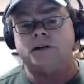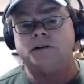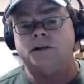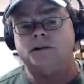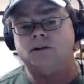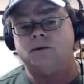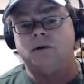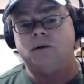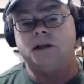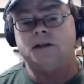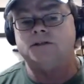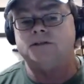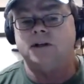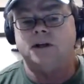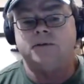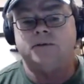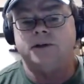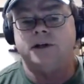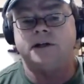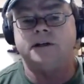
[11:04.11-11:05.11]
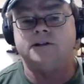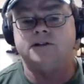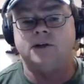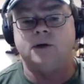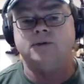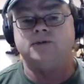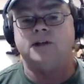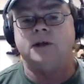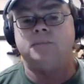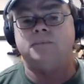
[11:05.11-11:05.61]
they do all that stuff, and it
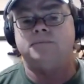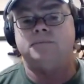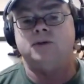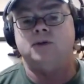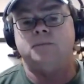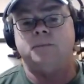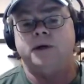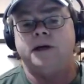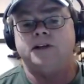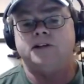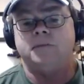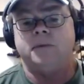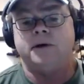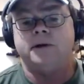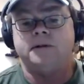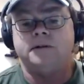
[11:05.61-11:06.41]
shows up UPS man.